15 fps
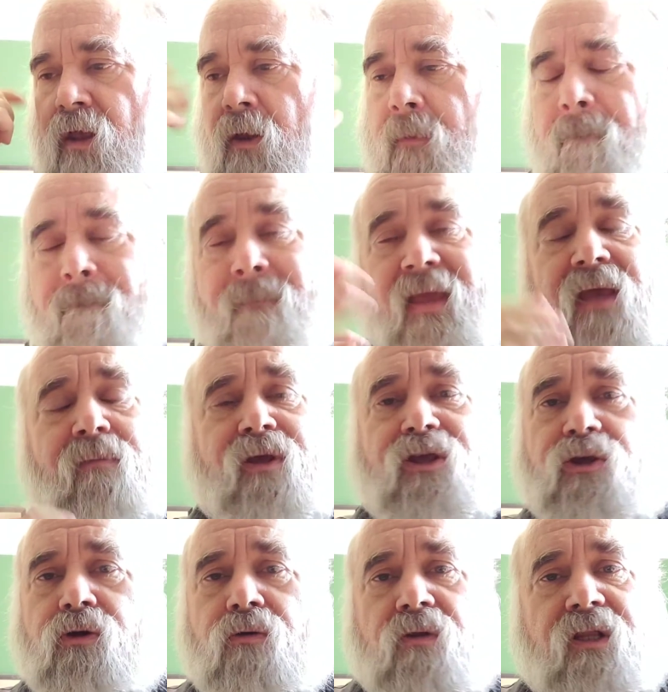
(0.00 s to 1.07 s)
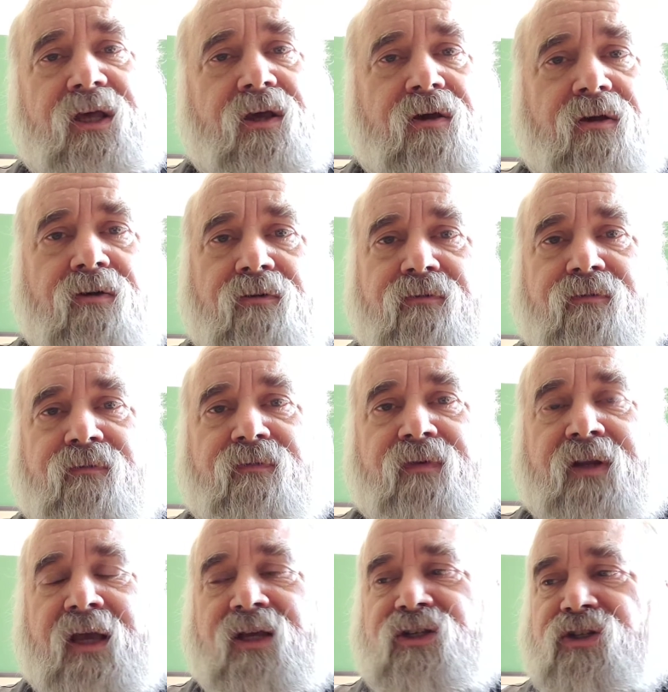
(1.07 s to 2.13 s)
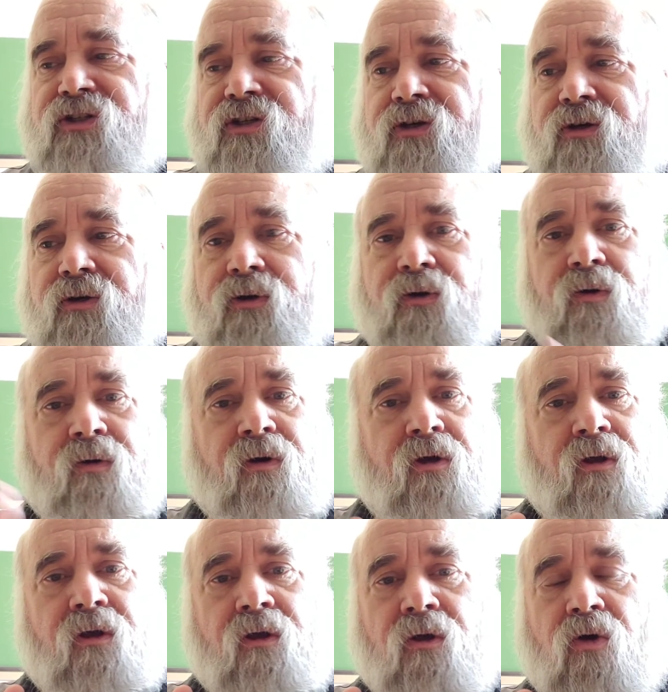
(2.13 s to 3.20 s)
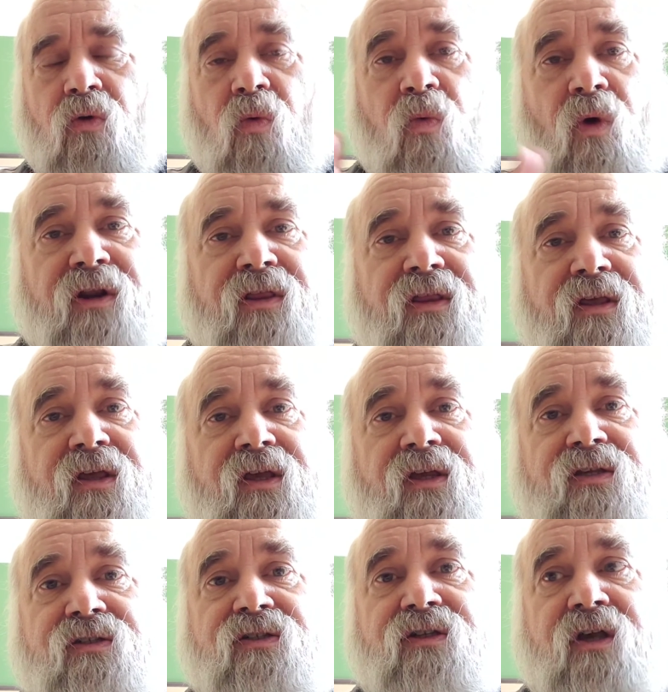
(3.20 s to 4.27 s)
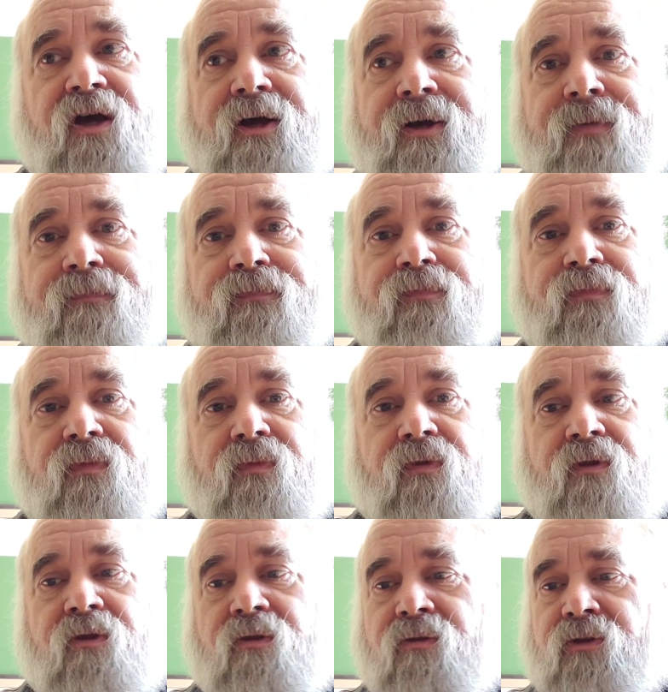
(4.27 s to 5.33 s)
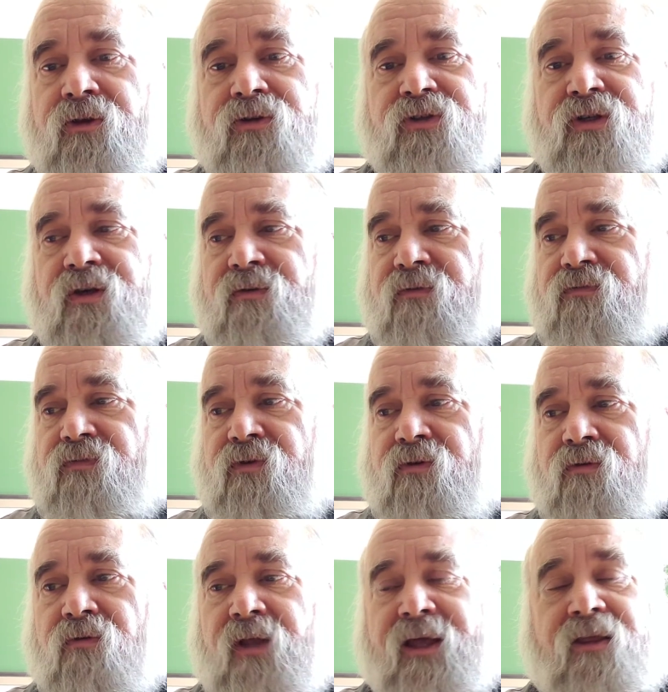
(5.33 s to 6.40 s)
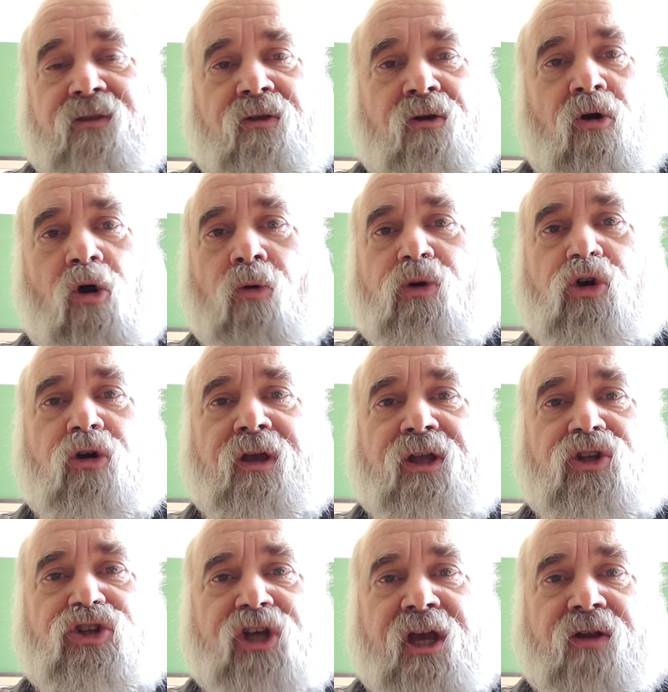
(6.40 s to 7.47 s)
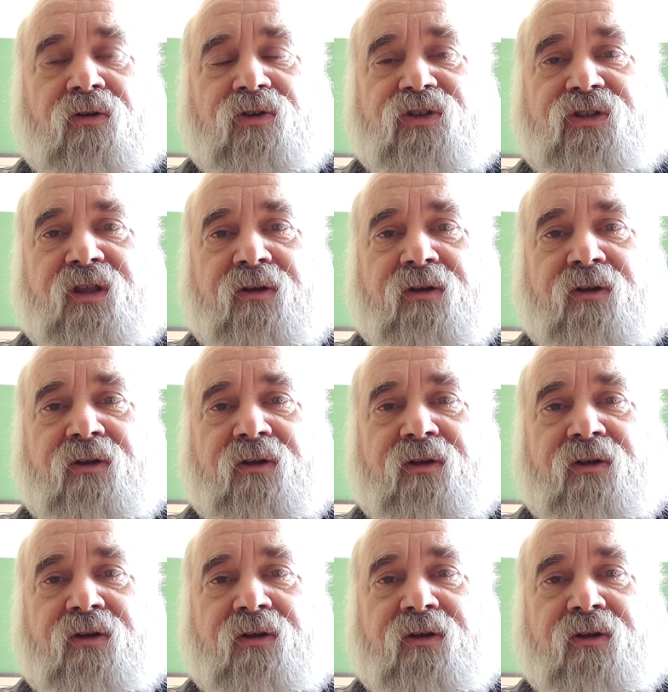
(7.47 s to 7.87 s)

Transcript: Maybe you live next to one of these, there's like the home cooking channels.